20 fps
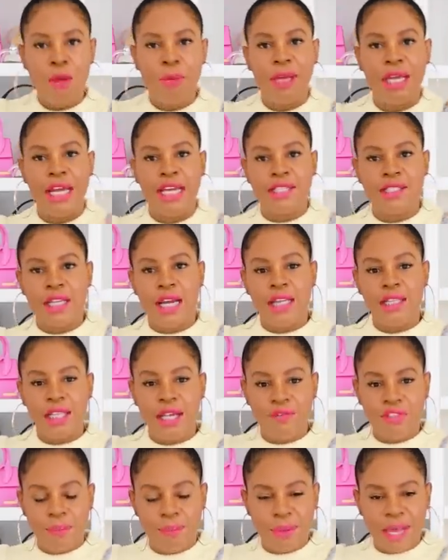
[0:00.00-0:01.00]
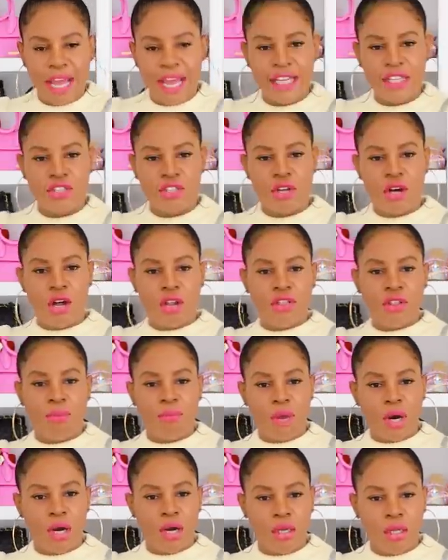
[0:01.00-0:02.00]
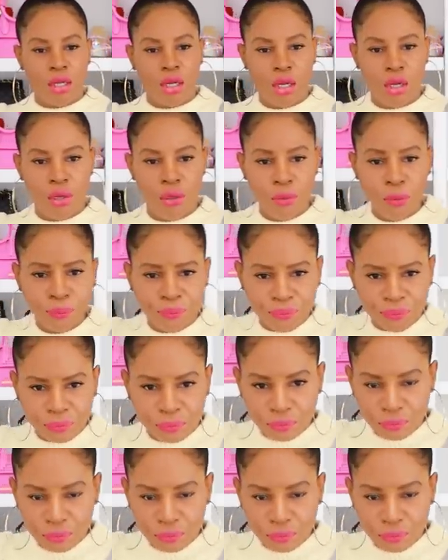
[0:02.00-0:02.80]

But yes, I love the bag. It's called the Marlowe.